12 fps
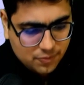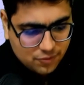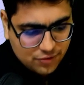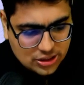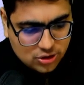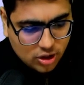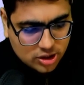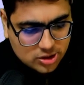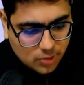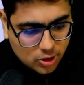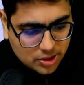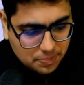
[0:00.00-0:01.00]
which talks
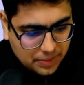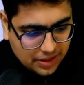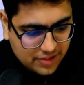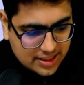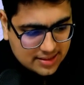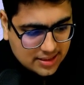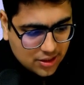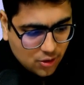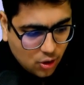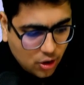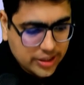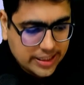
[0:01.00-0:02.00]
about the previous year
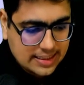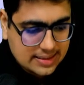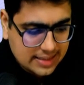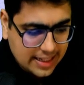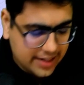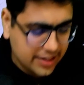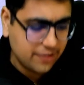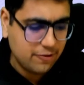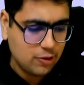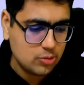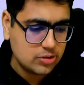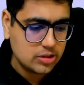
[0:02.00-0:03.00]
audits and
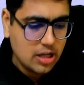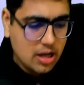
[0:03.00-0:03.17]
reviews,